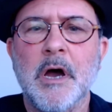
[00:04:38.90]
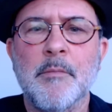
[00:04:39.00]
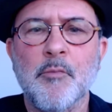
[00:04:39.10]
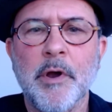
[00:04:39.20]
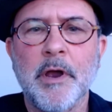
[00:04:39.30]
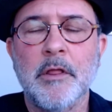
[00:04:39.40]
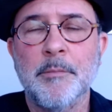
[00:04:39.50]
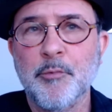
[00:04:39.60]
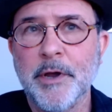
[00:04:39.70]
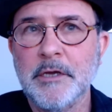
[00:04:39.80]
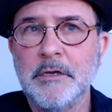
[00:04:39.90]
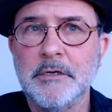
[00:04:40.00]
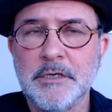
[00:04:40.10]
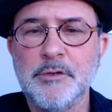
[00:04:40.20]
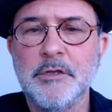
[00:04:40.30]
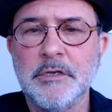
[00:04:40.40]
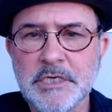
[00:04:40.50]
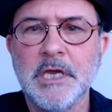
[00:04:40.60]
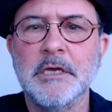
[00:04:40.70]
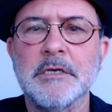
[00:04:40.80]
where a predicate is
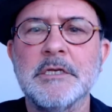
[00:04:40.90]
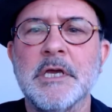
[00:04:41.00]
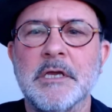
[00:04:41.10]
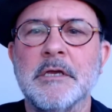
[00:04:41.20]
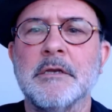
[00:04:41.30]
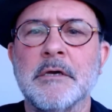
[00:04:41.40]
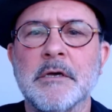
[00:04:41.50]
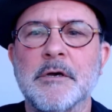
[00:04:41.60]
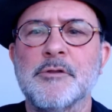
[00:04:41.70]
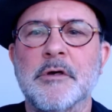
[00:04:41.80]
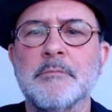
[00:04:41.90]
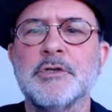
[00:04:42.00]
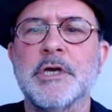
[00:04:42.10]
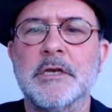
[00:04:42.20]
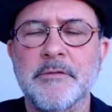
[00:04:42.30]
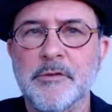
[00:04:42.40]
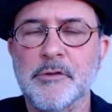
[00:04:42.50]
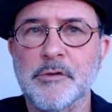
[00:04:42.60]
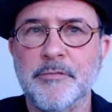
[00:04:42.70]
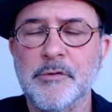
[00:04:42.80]
contained in a subject. This
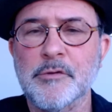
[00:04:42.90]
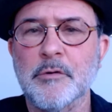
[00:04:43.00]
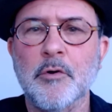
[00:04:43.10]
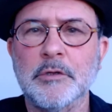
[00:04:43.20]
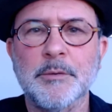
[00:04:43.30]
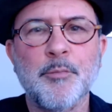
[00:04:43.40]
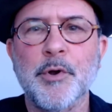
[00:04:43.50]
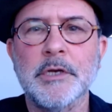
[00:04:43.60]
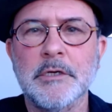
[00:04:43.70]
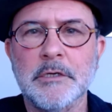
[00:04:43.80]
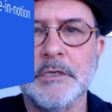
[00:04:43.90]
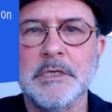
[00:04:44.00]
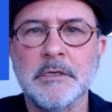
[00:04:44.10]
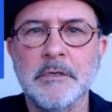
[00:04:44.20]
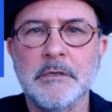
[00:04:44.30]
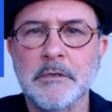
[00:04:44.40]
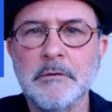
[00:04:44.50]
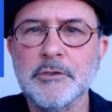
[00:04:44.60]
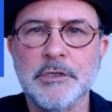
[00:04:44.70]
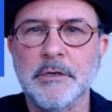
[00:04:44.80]
is the so-called predicate in
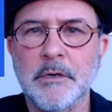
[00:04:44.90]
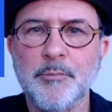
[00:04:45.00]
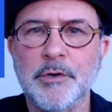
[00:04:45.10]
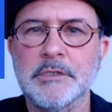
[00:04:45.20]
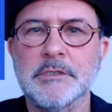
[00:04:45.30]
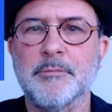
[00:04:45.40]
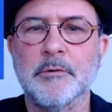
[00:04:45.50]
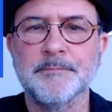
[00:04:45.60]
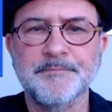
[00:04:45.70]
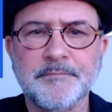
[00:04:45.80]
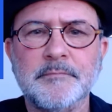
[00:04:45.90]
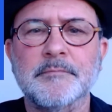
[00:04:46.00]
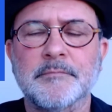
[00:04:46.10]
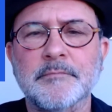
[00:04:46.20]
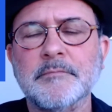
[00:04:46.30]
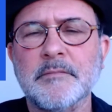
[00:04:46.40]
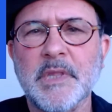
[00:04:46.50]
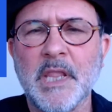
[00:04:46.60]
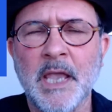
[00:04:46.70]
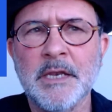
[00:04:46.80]
notion principle.
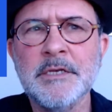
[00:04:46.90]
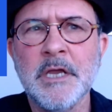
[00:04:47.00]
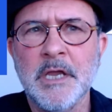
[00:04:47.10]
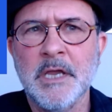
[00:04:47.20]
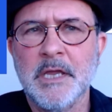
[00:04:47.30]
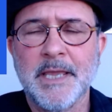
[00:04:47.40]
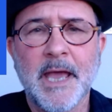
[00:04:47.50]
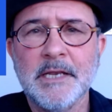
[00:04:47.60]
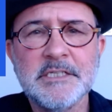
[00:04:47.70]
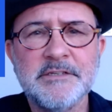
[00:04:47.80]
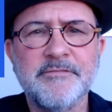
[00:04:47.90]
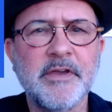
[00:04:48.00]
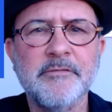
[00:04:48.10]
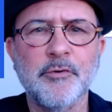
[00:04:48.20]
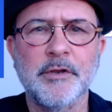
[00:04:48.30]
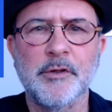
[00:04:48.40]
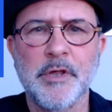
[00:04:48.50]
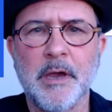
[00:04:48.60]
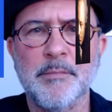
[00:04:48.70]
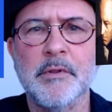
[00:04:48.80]
And Kant's favorite
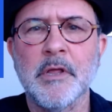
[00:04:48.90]
example